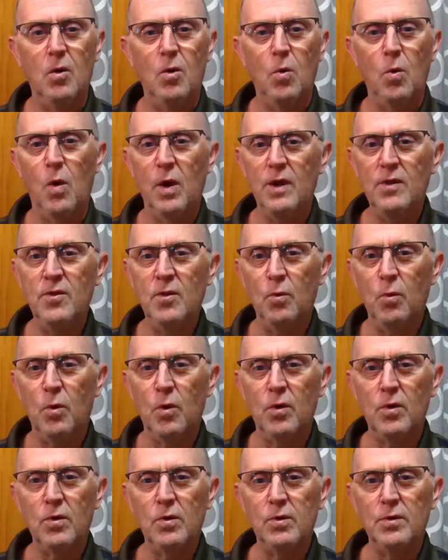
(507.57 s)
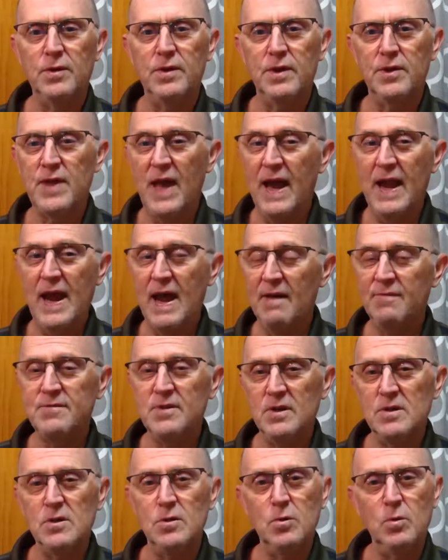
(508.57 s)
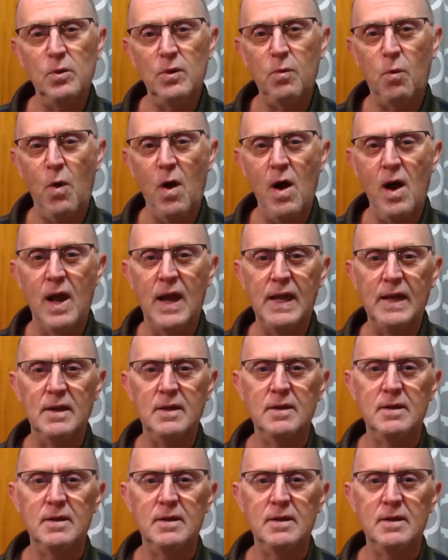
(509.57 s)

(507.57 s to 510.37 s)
What in the world does that have to do with wine?